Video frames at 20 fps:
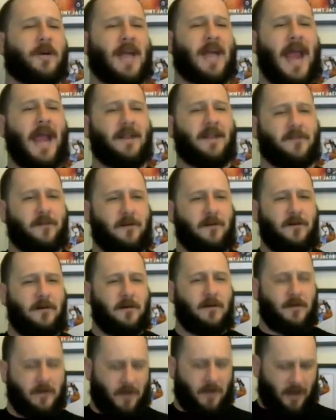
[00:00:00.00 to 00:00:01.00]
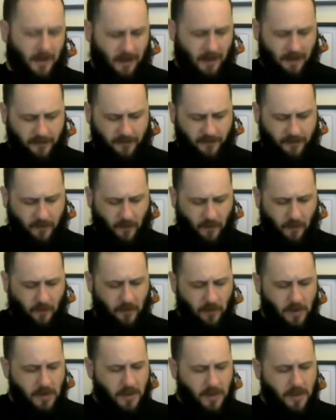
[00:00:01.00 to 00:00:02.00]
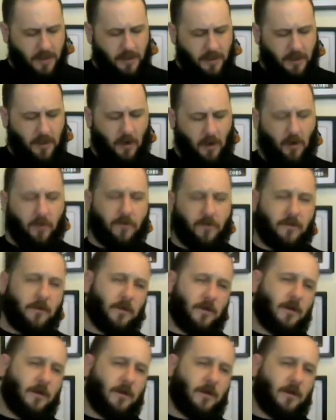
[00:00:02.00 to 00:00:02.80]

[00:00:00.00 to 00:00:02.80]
cancer. So, you know,